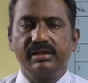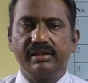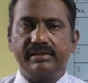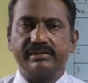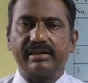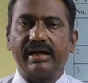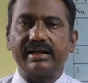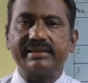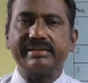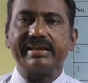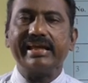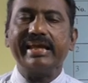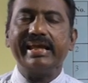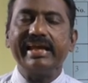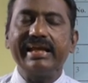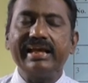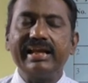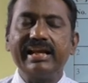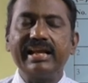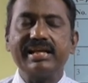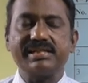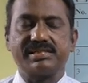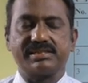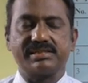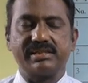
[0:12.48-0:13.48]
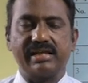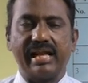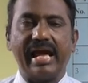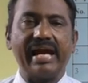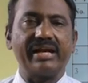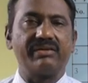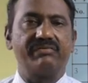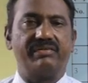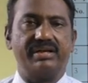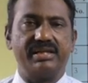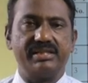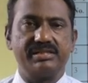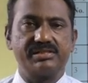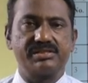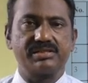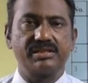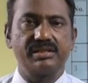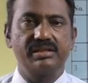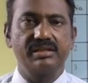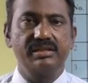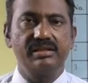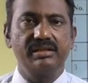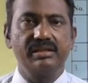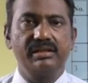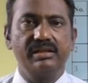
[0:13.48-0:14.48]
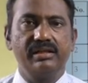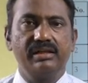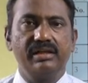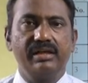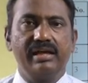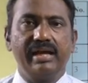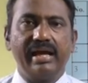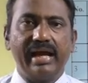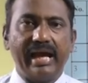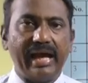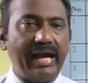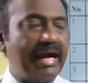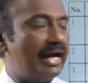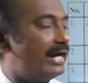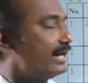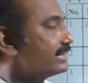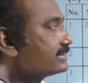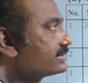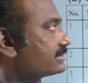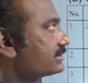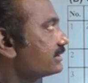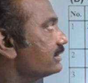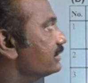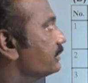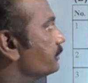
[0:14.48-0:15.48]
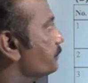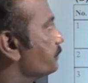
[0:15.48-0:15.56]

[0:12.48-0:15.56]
that English language has,